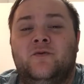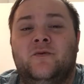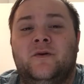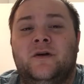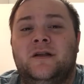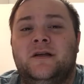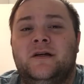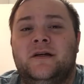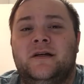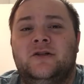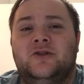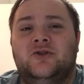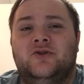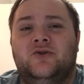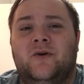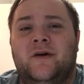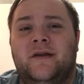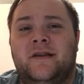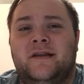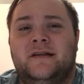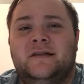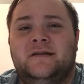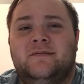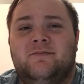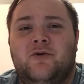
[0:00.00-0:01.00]
really enjoy
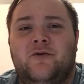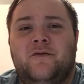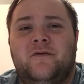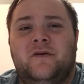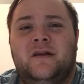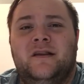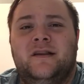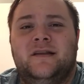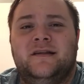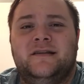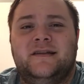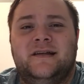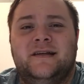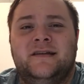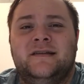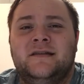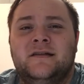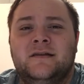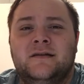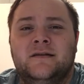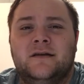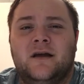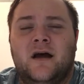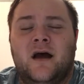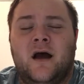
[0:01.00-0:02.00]
this movie. This isn't